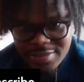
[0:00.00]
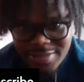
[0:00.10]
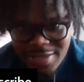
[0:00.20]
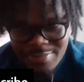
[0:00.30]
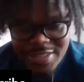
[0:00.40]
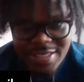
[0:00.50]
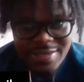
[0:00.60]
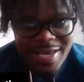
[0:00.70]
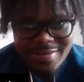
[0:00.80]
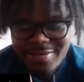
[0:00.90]
it
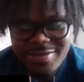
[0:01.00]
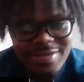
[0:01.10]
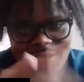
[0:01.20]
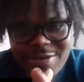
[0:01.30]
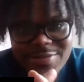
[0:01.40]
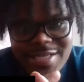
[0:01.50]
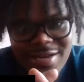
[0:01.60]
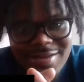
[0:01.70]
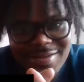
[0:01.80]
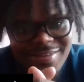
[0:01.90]
was
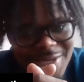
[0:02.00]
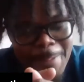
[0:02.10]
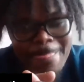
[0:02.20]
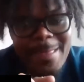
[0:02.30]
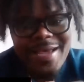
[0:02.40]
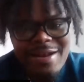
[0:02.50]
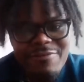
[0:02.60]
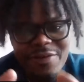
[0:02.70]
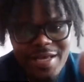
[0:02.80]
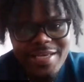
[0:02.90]
kind of, it kind of
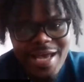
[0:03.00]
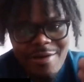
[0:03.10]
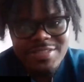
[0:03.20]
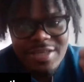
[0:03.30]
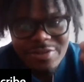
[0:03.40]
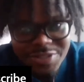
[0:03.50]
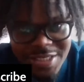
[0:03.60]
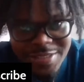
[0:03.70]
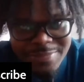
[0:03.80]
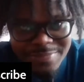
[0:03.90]
felt like I was the other
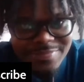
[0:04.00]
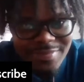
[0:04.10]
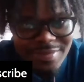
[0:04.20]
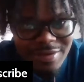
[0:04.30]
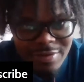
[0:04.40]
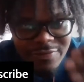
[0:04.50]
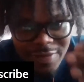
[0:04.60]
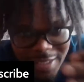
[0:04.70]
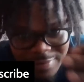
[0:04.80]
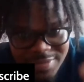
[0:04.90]
team. I really feel
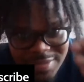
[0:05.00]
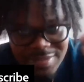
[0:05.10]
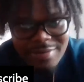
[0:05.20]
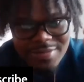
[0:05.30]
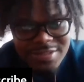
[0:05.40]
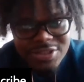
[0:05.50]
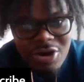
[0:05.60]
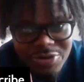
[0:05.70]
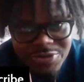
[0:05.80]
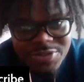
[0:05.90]
like I was the
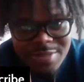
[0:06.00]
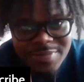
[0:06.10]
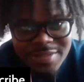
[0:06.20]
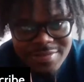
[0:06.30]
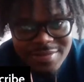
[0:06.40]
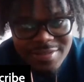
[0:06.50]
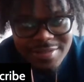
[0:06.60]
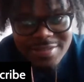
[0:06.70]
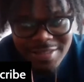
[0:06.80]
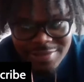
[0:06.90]
Chargers or something.
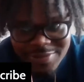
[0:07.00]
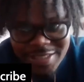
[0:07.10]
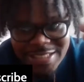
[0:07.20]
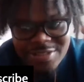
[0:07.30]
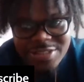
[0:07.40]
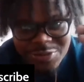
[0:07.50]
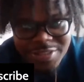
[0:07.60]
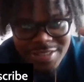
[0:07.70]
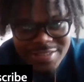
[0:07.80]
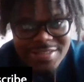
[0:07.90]
That's what they
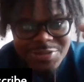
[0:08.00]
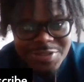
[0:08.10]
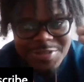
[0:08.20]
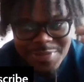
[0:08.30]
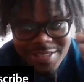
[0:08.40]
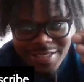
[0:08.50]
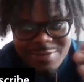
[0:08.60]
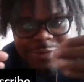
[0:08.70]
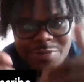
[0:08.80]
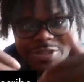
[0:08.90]
treated us. They treated the media like
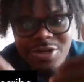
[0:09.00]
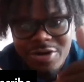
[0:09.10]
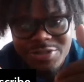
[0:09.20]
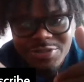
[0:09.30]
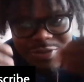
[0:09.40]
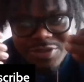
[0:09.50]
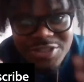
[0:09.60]
we were the Chargers or the